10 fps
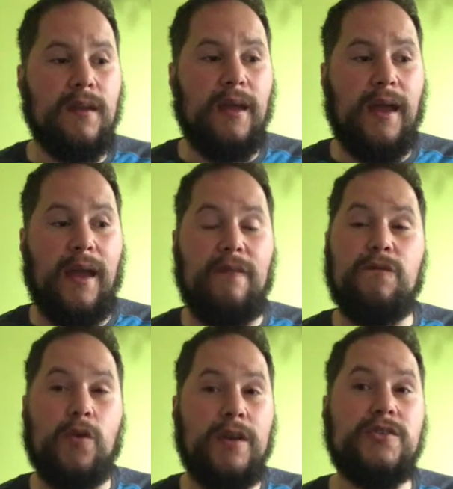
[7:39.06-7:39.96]

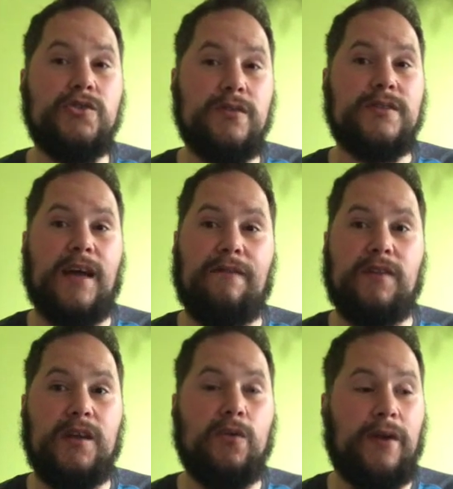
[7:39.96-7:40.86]
an endurance
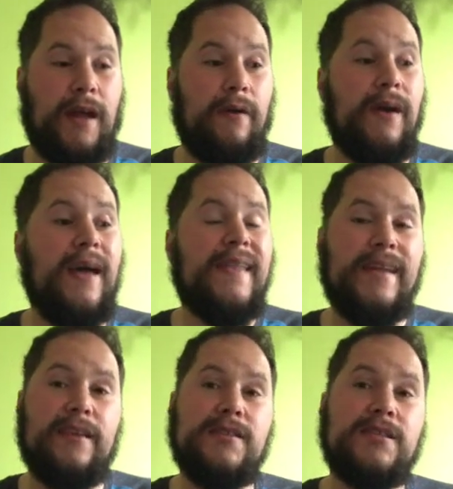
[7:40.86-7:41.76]
athlete going out.
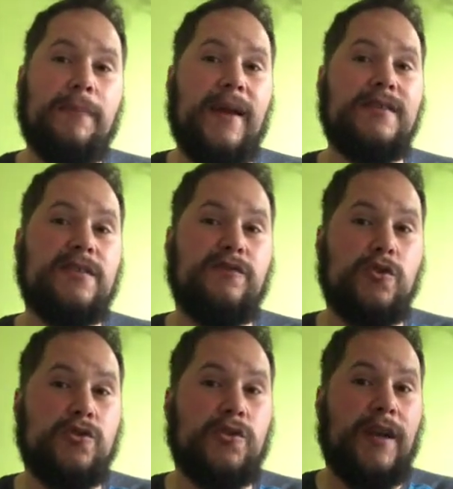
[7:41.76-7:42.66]
Now this depends if
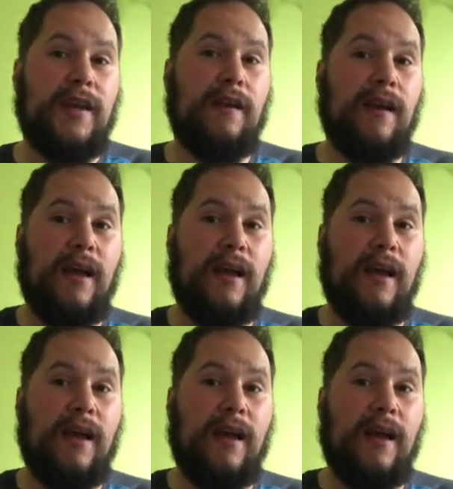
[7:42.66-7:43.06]
you're training